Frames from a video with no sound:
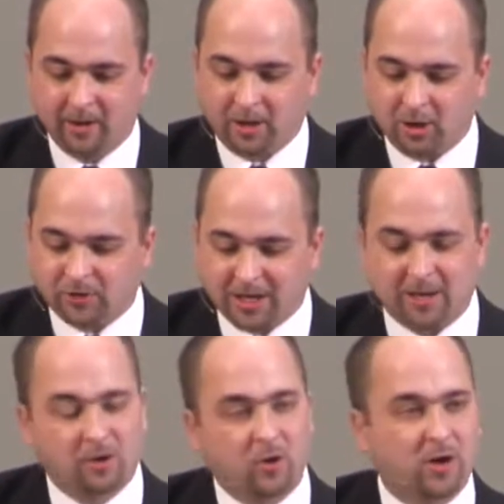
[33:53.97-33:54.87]
You've seen
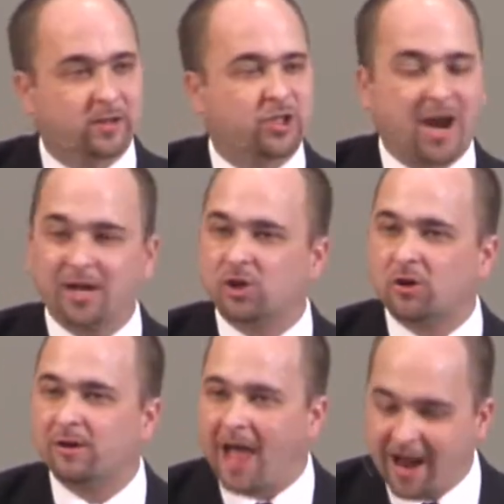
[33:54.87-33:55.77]
the Lord change
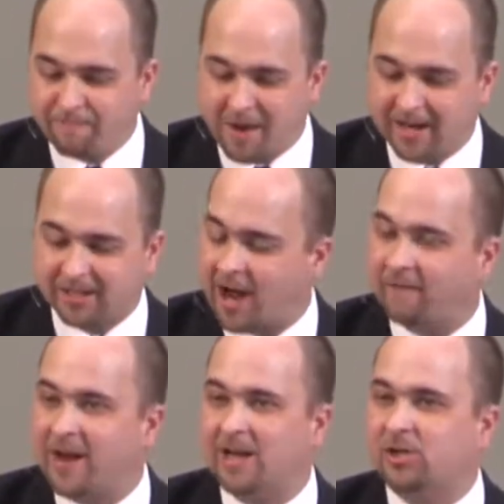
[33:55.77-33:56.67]
your life by
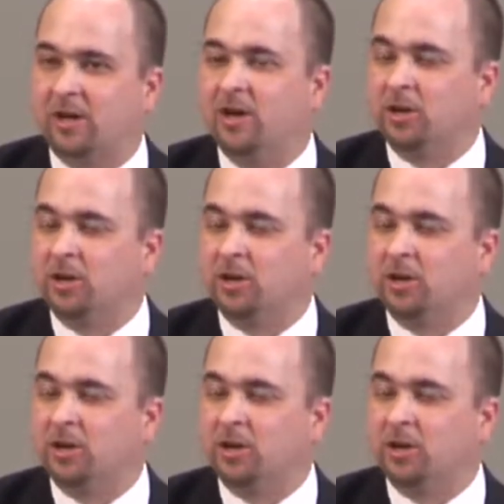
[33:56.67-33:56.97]
salvation.